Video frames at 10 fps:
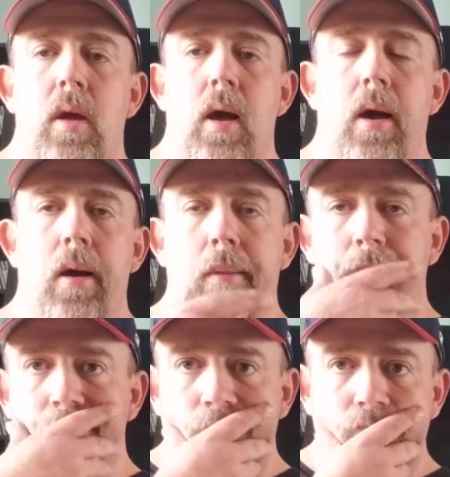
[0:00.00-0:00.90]
I
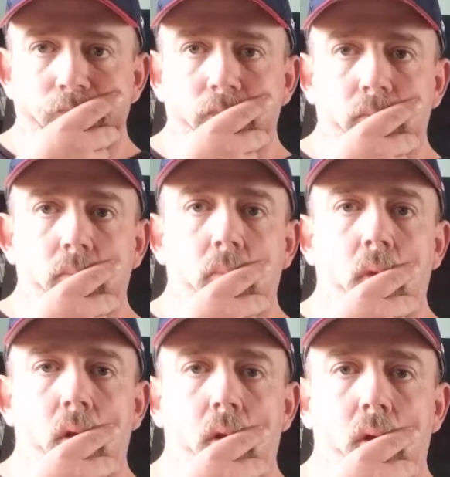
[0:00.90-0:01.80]

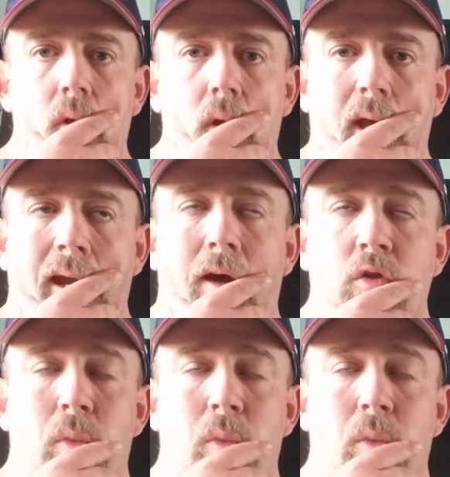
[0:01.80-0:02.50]
was